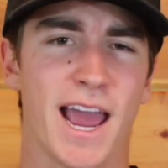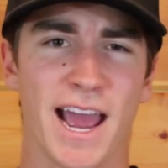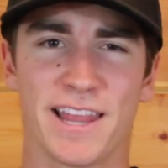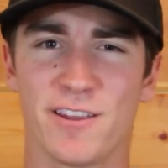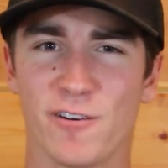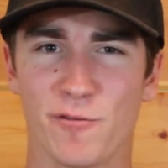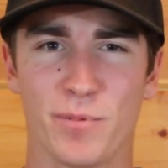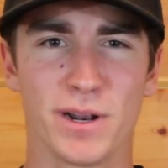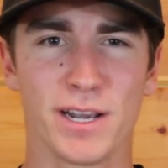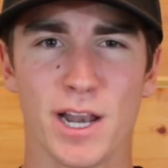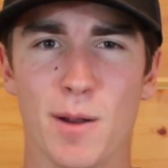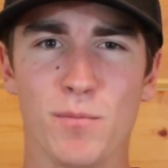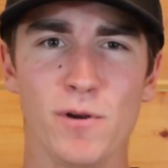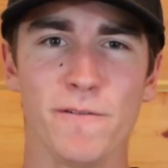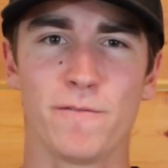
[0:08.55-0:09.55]
And there have been a
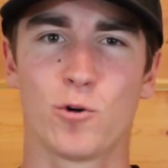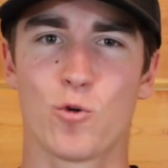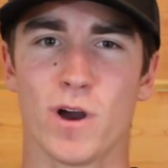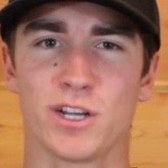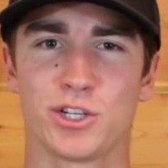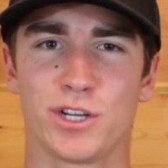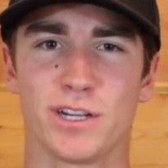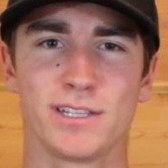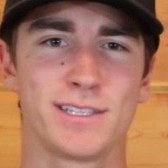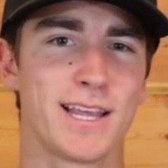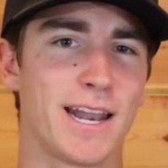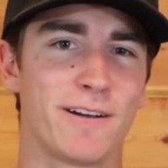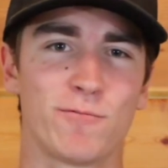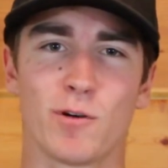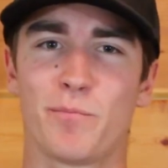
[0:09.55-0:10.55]
number of questions
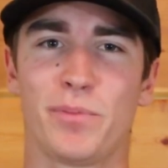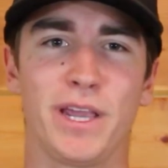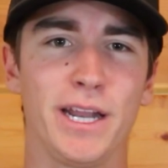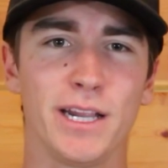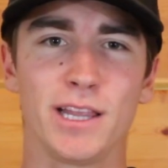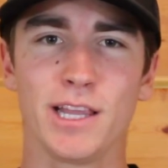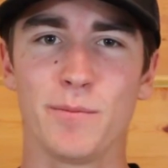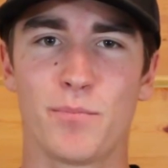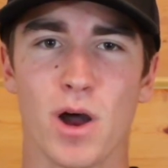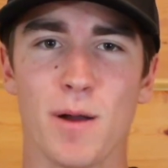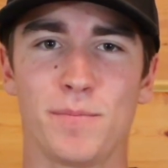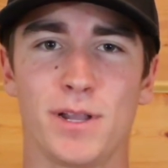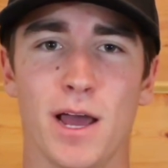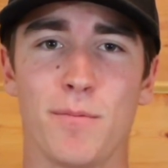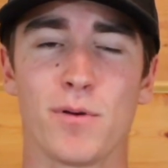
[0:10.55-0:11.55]
that have repeatedly
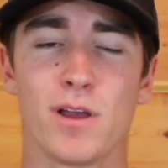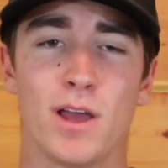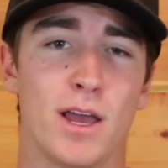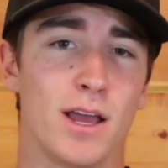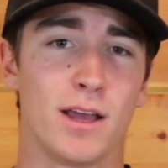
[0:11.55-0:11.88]
popped up,